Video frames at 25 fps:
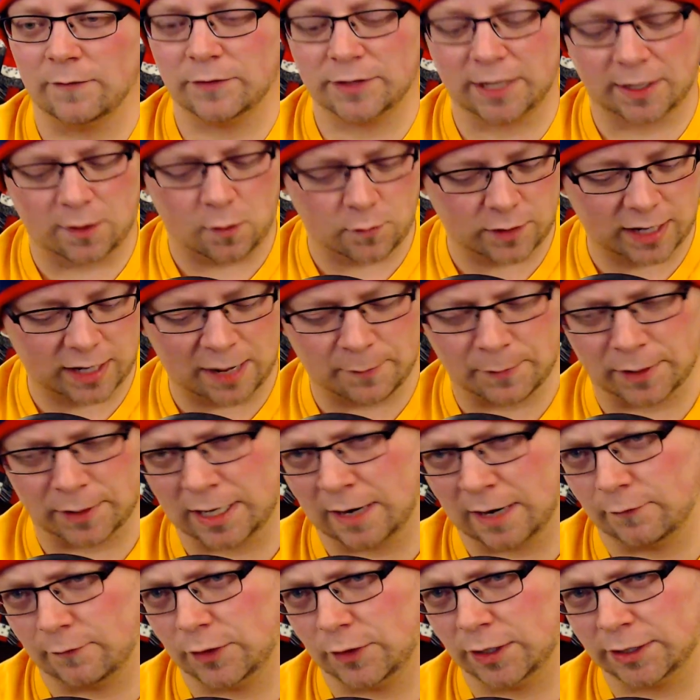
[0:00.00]
It's like, okay, I want to
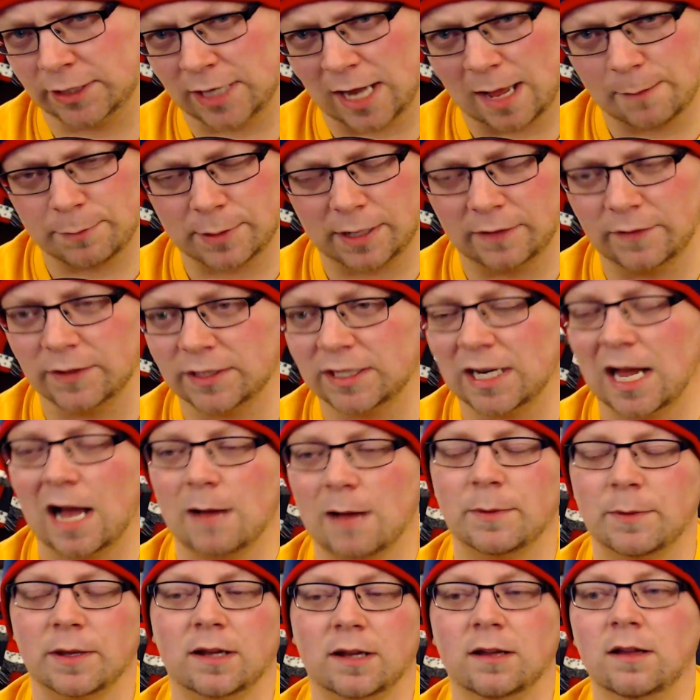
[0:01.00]
cover this topic and this
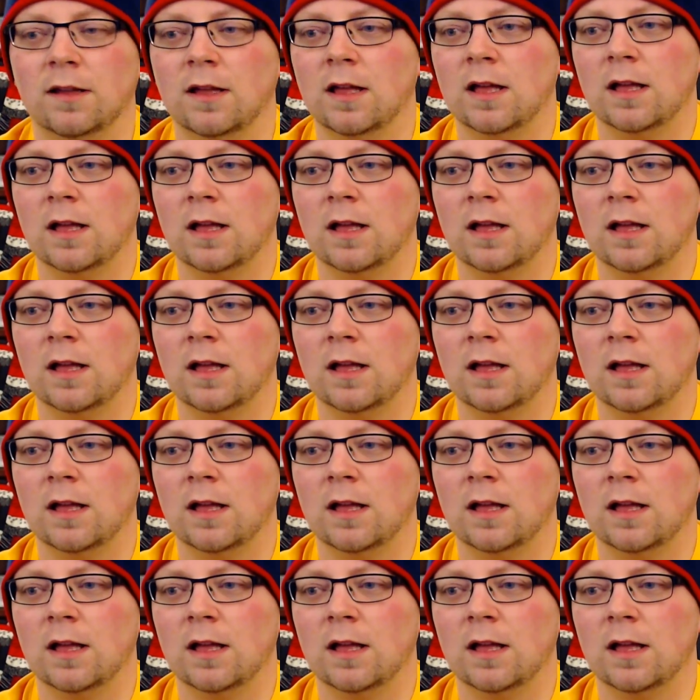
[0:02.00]
topic,